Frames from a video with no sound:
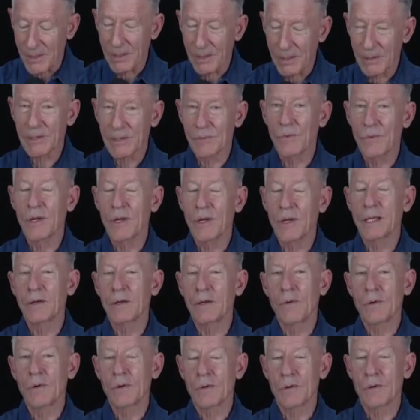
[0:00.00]
some running
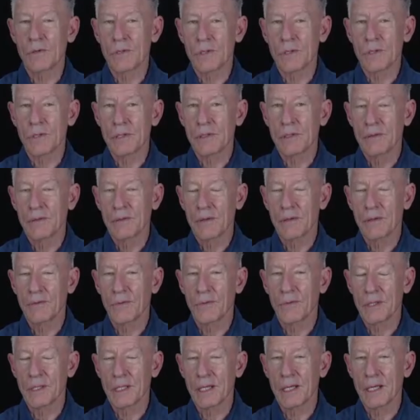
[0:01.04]
quarter horses
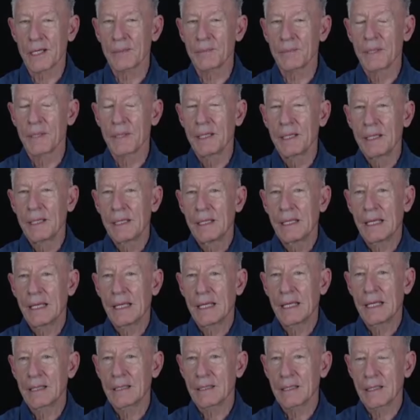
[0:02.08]
for a time,
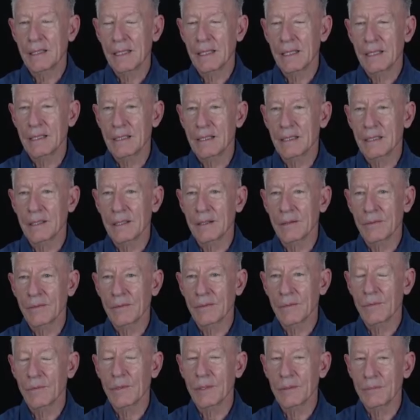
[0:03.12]
and
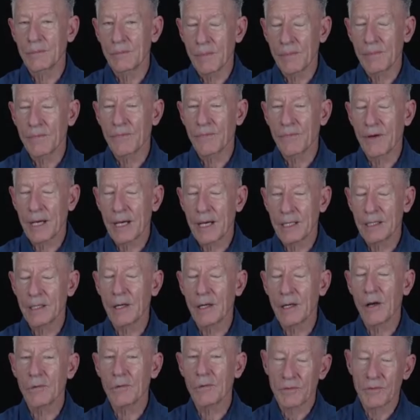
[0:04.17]
would find
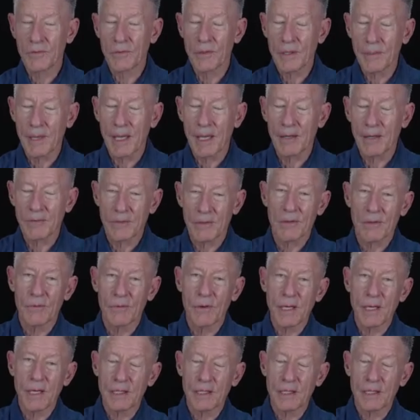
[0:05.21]
homes for them after their running